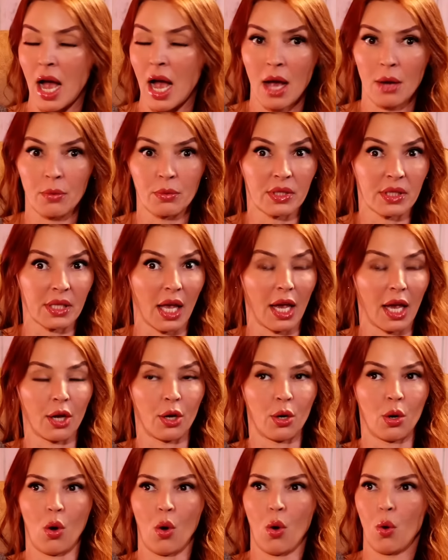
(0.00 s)
I was
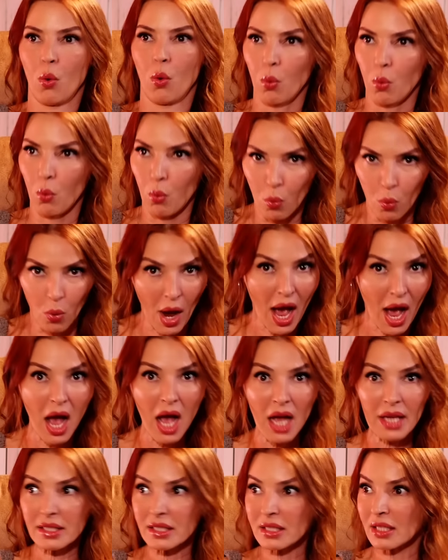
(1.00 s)
like,
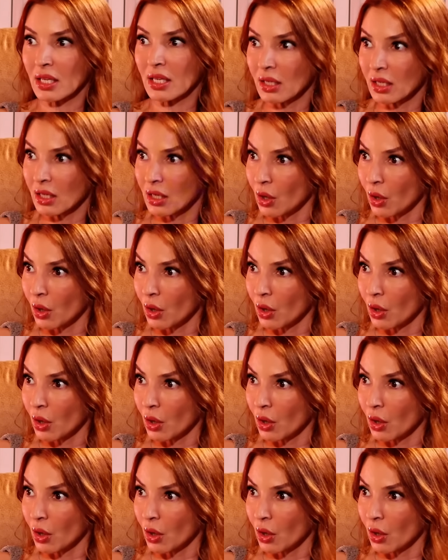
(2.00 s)
what?